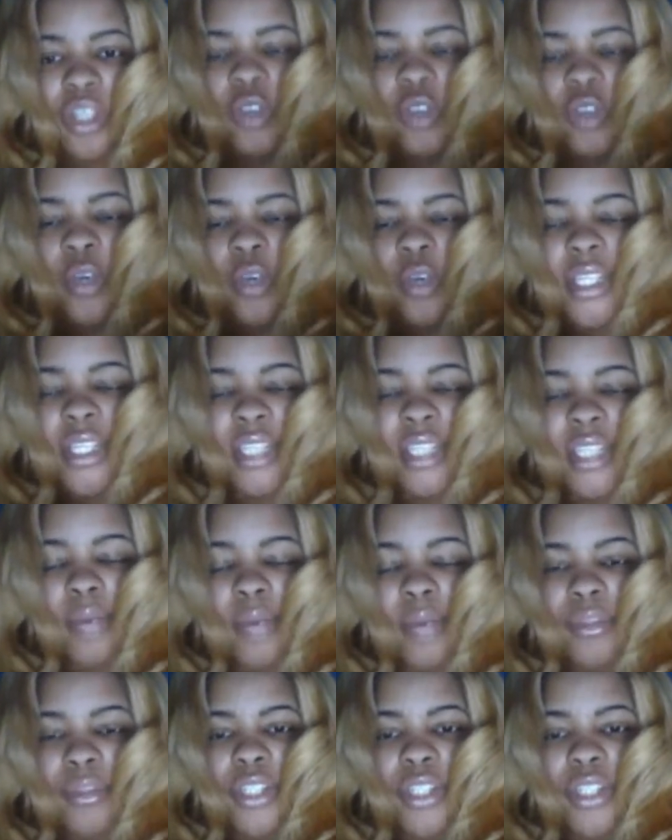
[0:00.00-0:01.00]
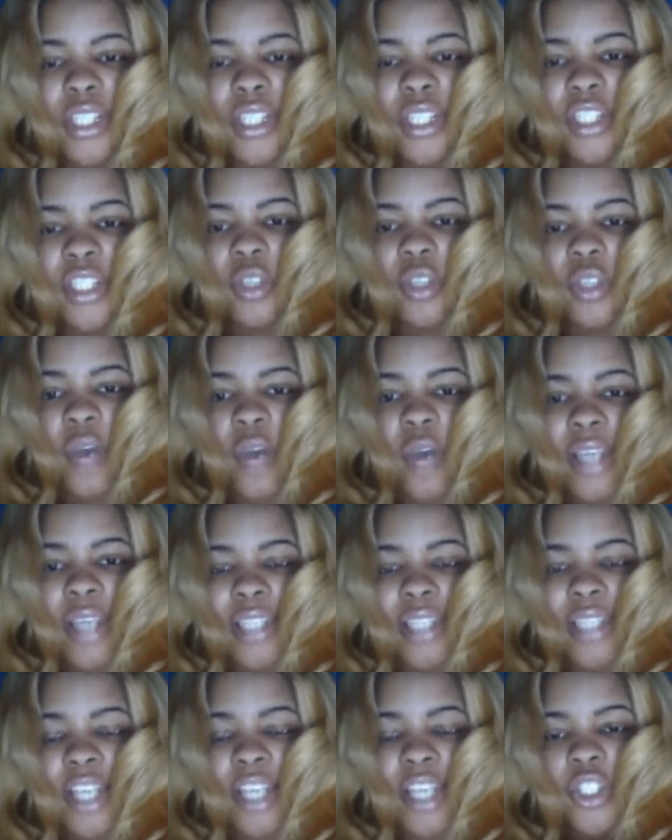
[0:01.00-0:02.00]
you accept Jesus
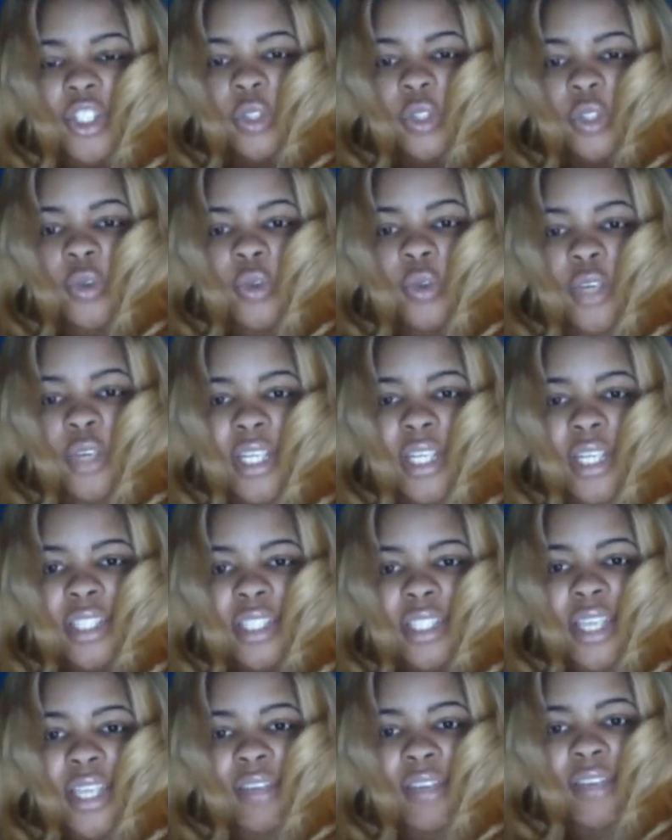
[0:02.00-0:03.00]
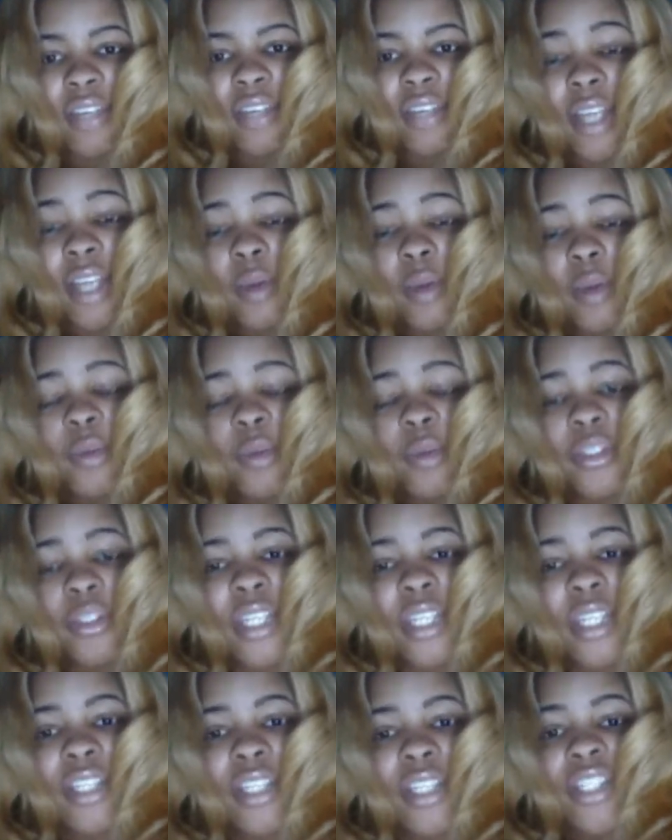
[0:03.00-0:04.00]
Christ as your Lord and Savior. And I will
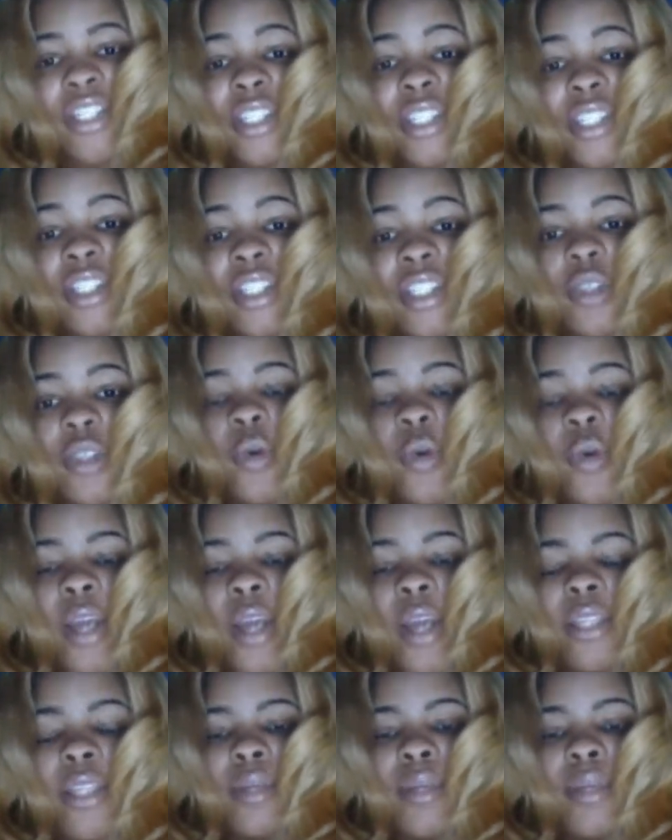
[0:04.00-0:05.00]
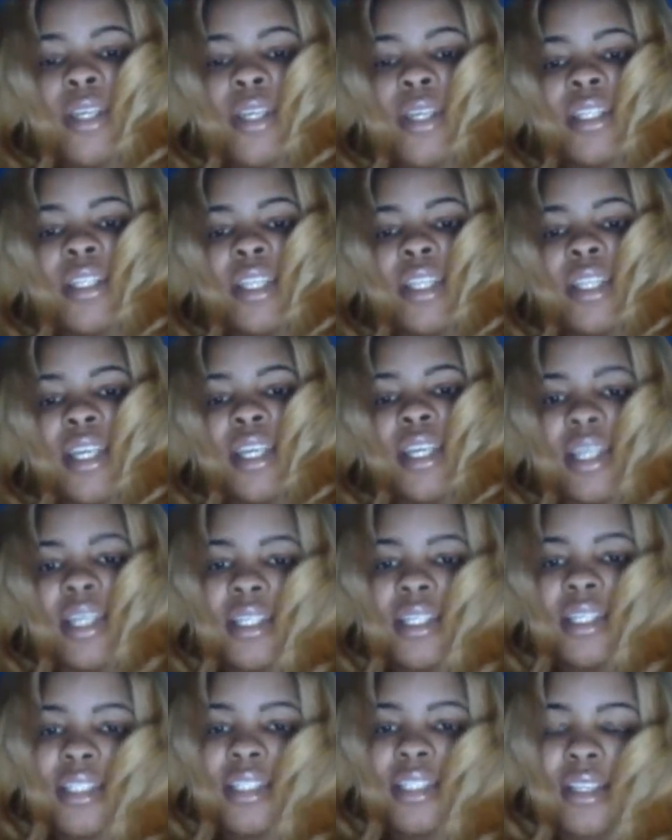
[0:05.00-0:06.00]
say Jesus Christ because the thing
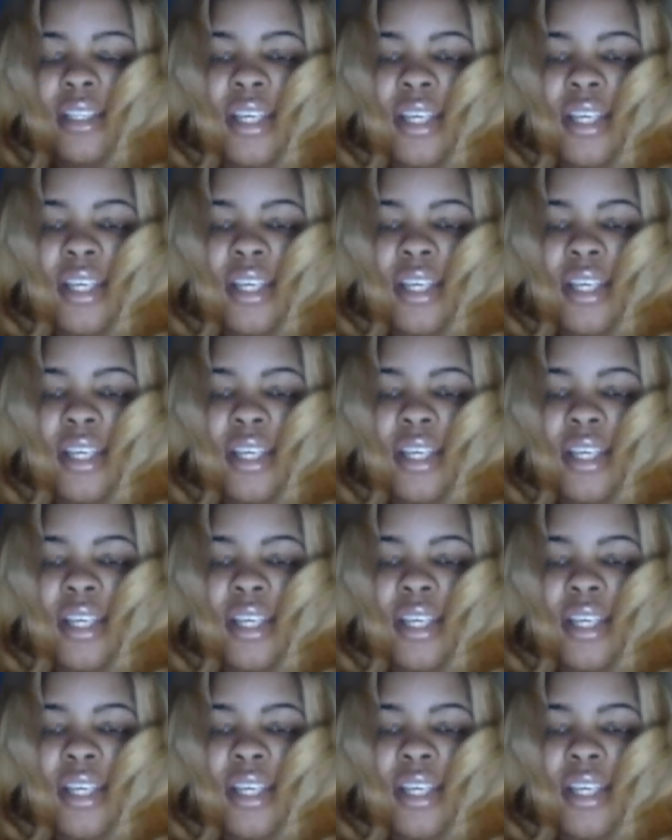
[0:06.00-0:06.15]
is,